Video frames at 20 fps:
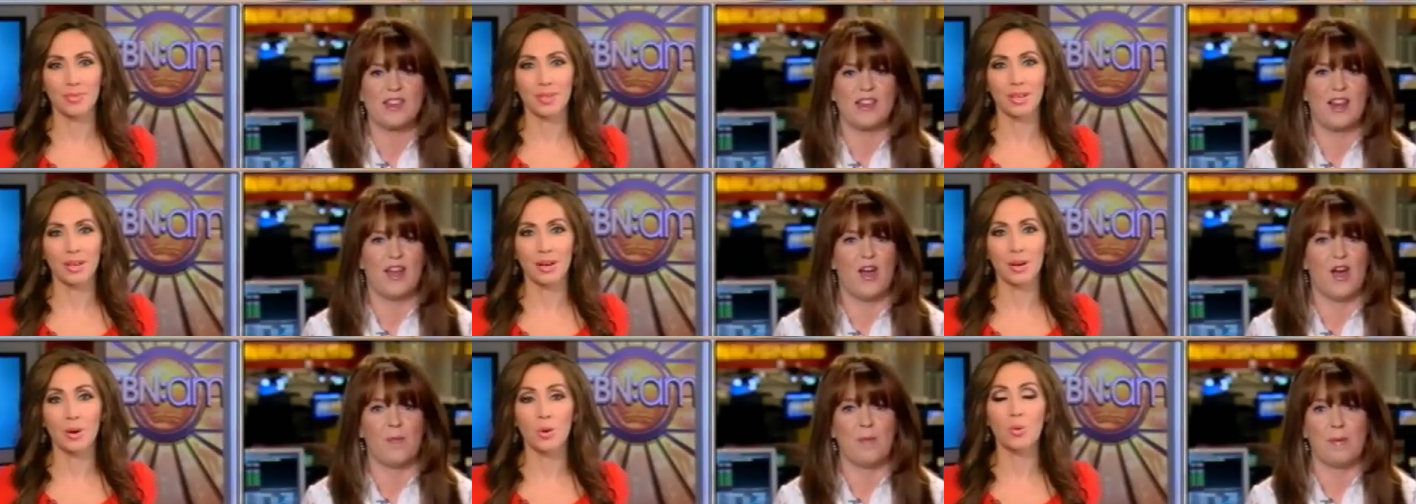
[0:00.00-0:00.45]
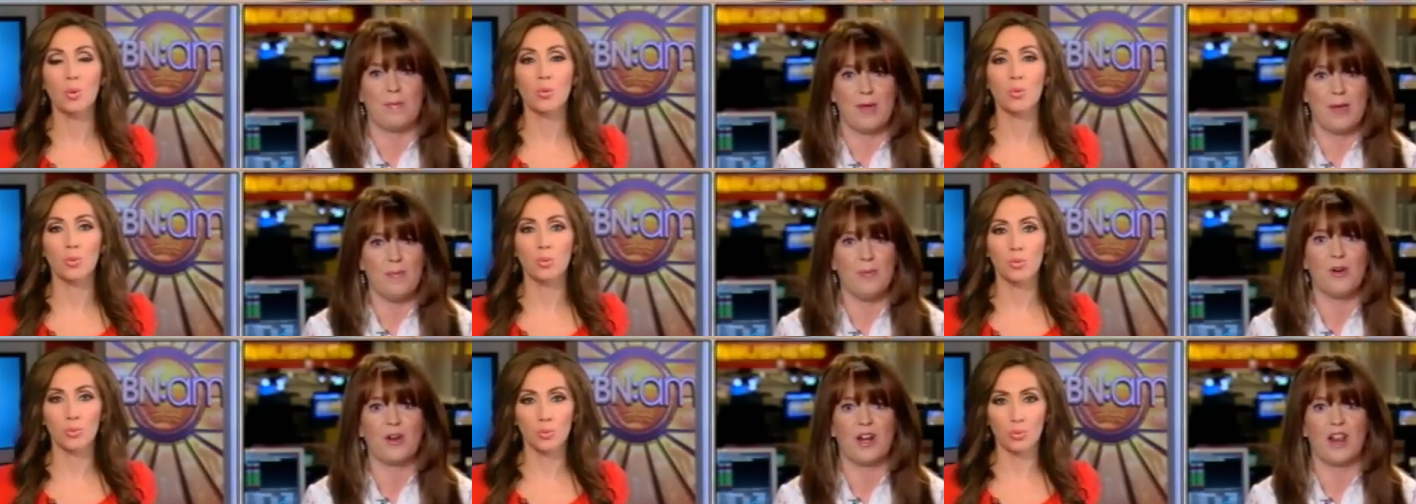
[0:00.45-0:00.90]
Speaker 1: You know, I mean,
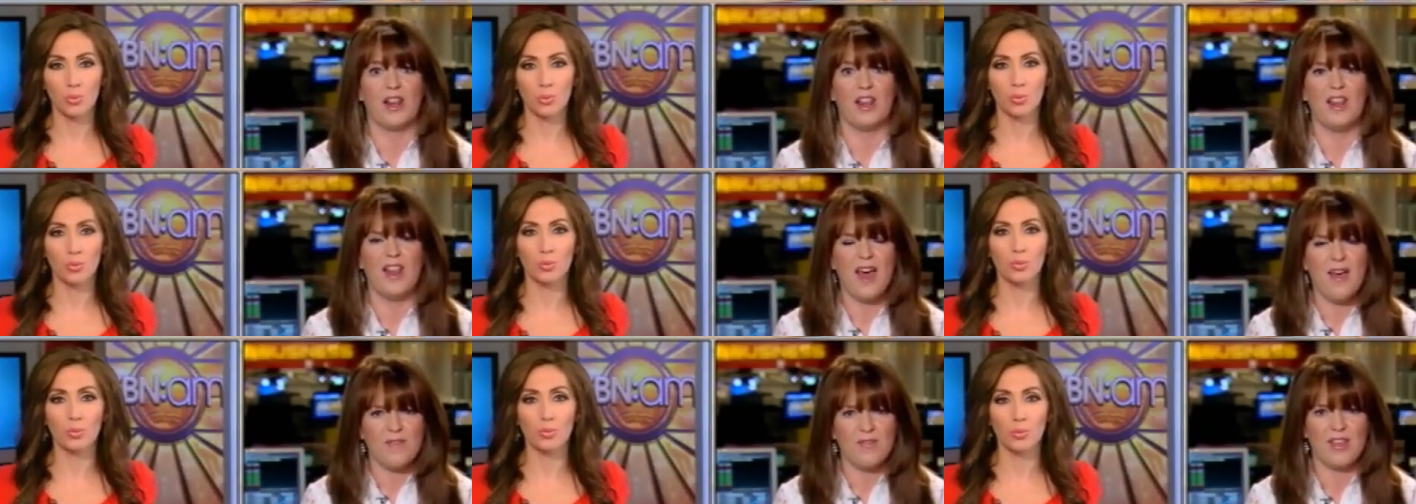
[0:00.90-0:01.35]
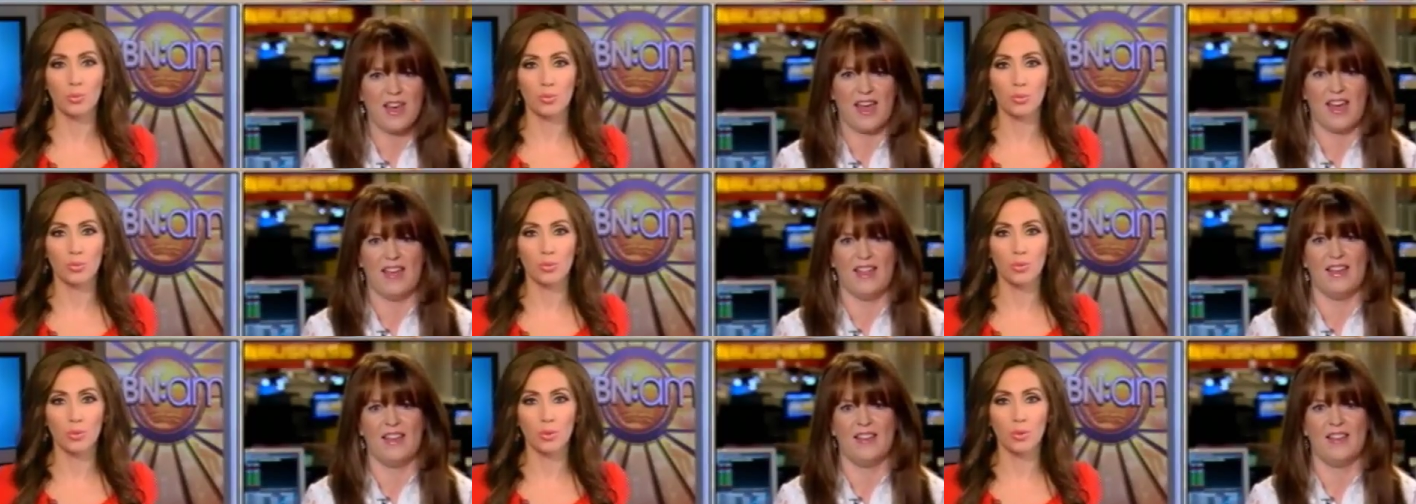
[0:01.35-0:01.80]
people are going to love
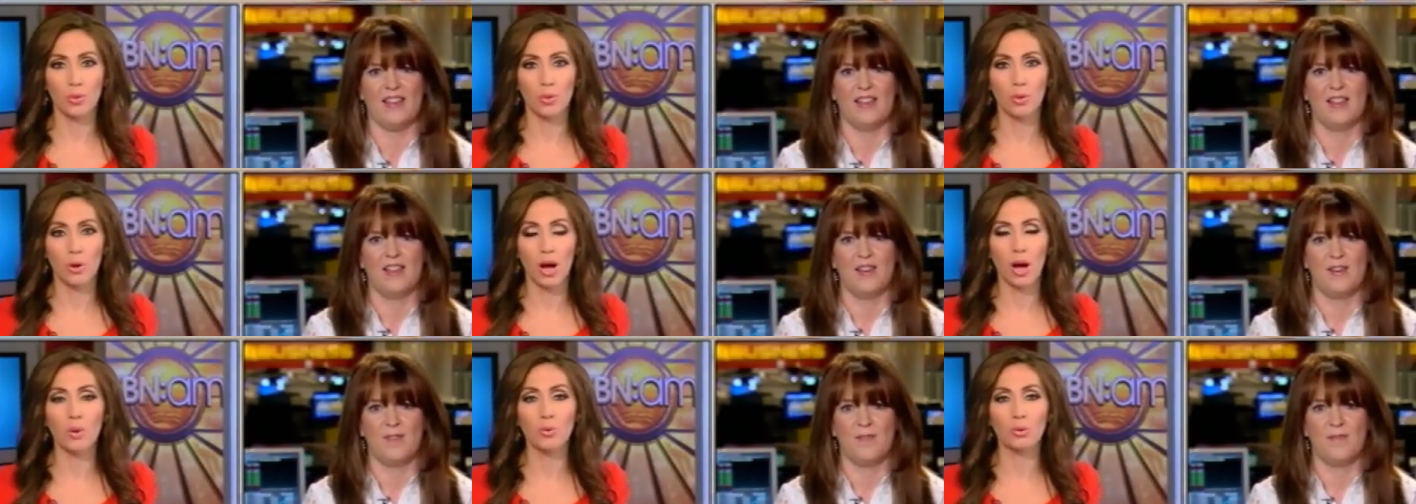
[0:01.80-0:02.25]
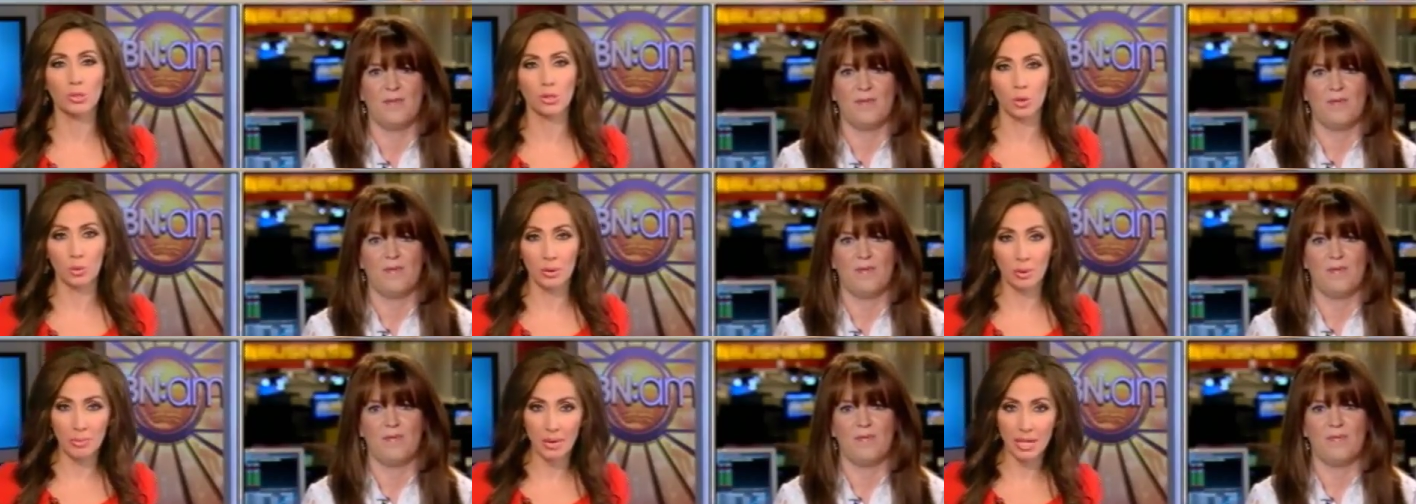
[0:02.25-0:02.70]
that. So
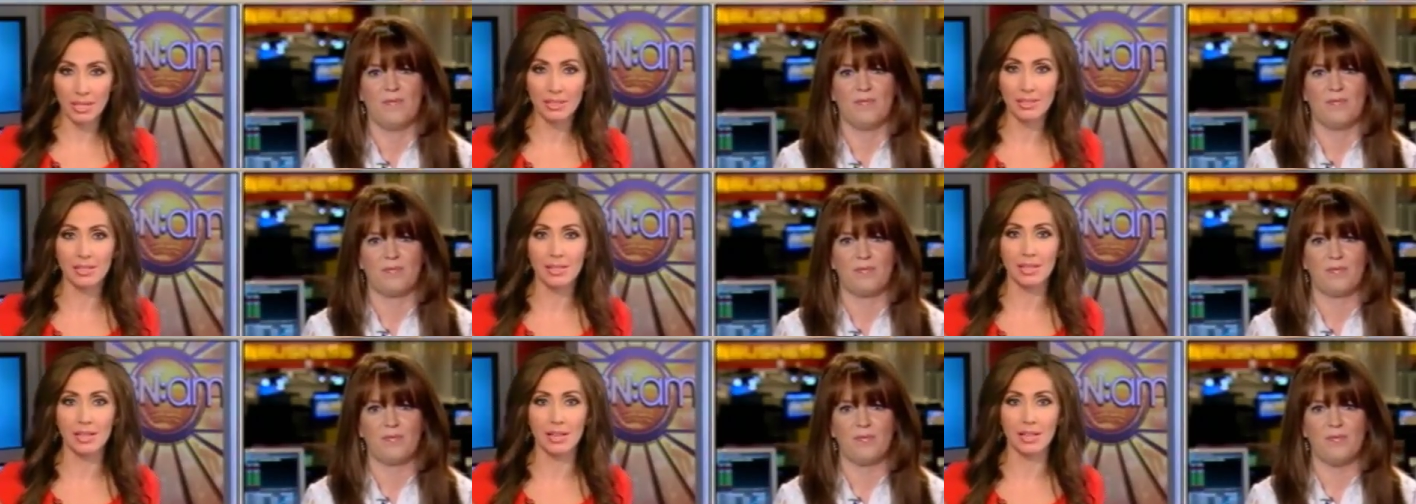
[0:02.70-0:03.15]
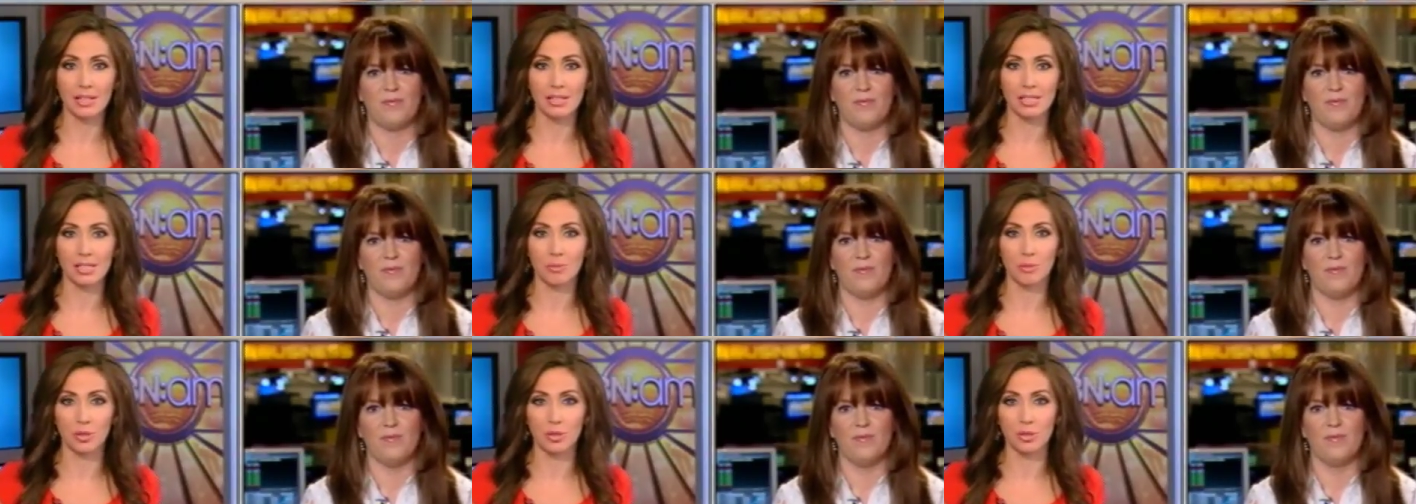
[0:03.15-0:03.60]
we might see
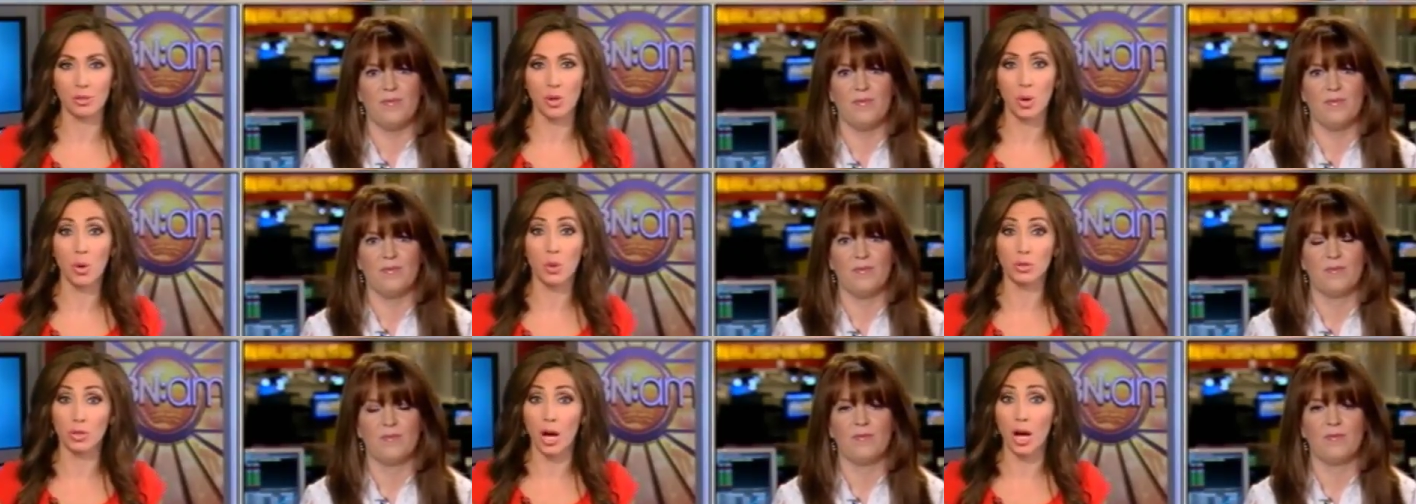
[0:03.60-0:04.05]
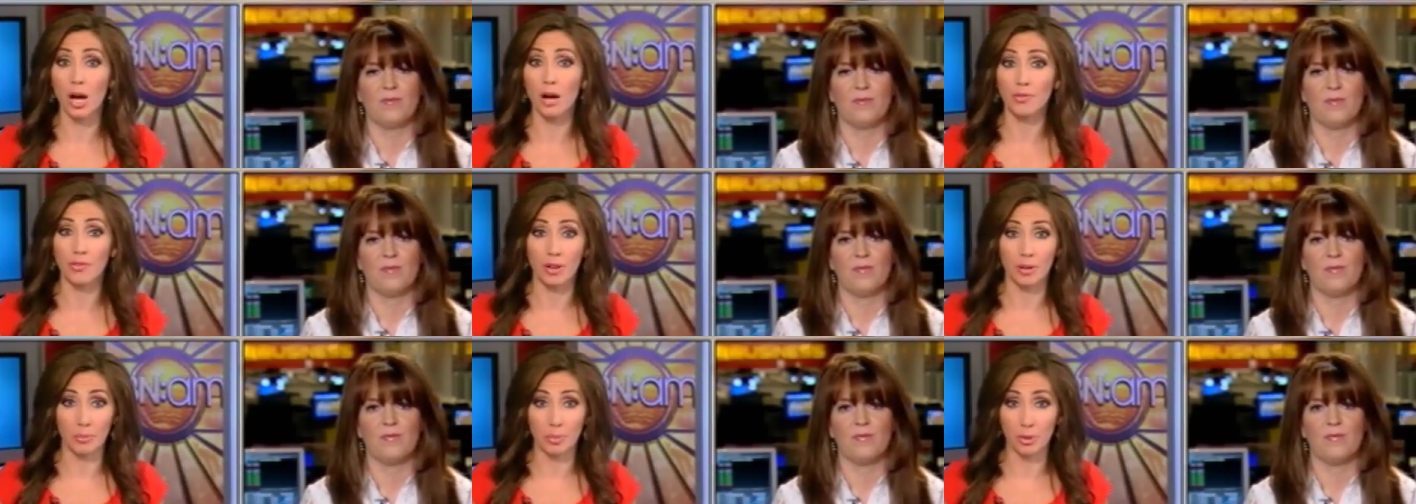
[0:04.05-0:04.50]
customers hold off on